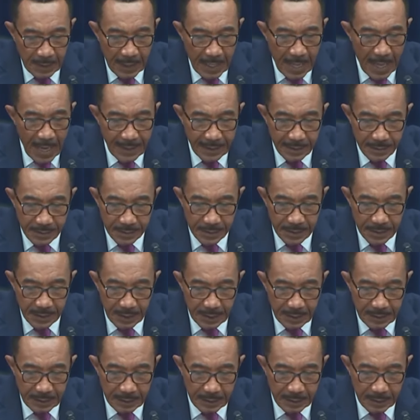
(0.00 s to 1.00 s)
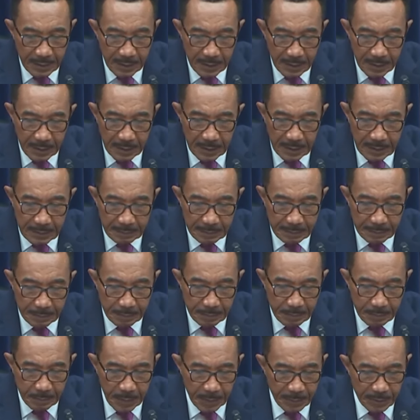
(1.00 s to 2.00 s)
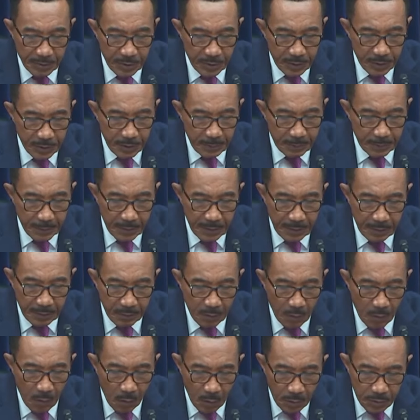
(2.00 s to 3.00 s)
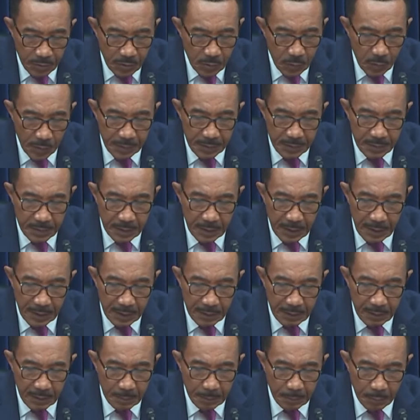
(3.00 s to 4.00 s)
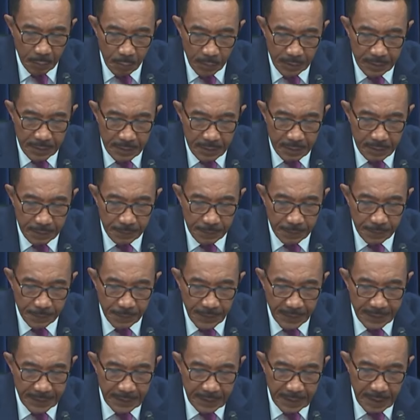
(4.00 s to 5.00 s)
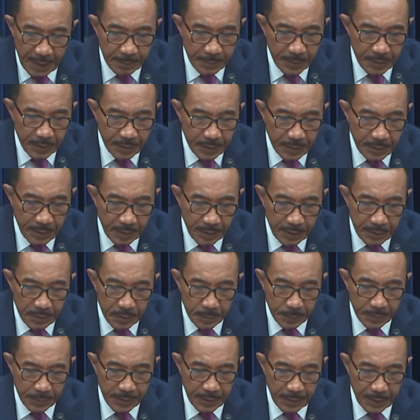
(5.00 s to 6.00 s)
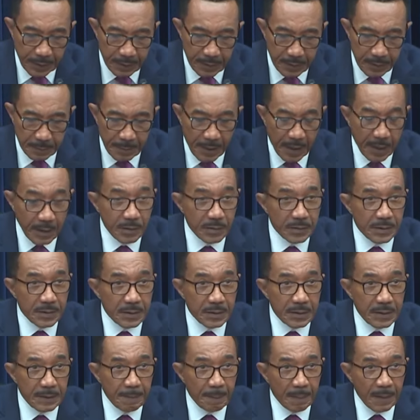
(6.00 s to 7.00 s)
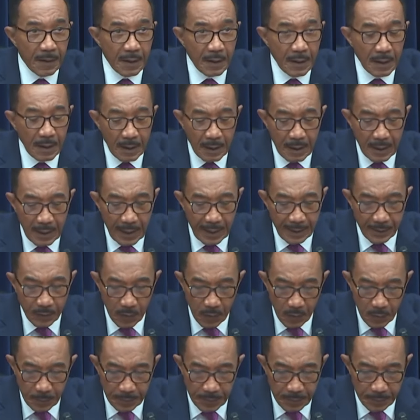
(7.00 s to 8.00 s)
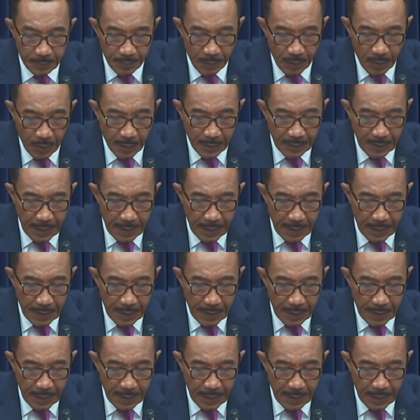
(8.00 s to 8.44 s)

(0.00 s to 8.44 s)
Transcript: I understand, um, members of this committee also understand the importance of funding our military to protect democracy at home and abroad.